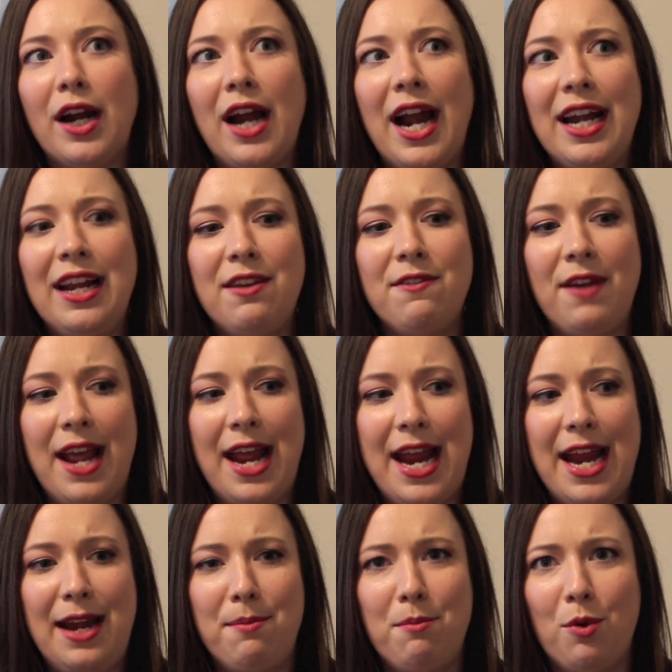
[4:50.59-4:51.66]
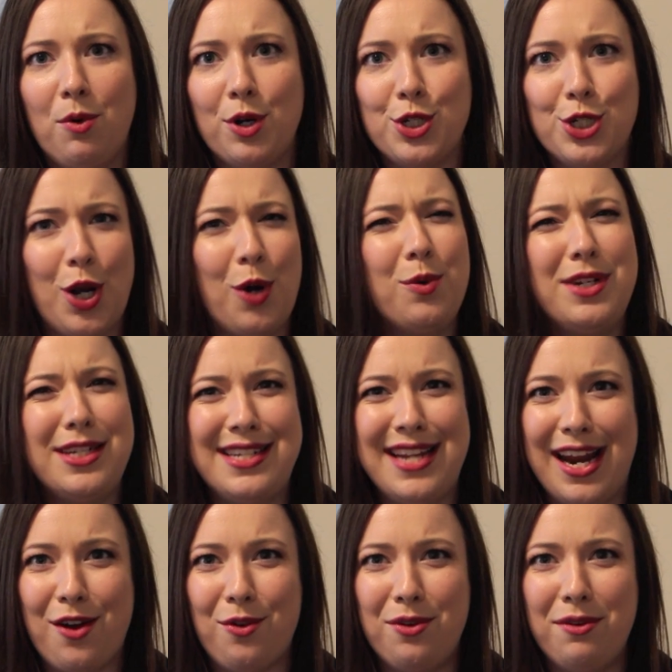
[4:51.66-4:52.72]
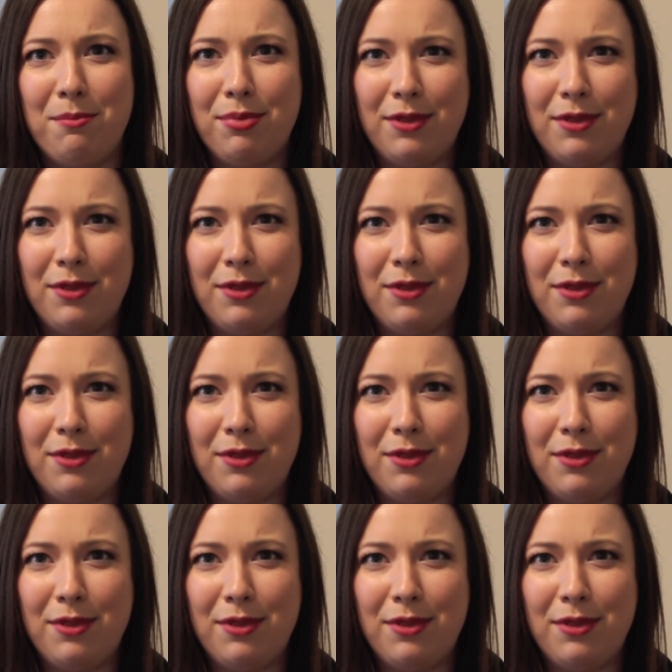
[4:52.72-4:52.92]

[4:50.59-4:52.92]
kind of a more toned down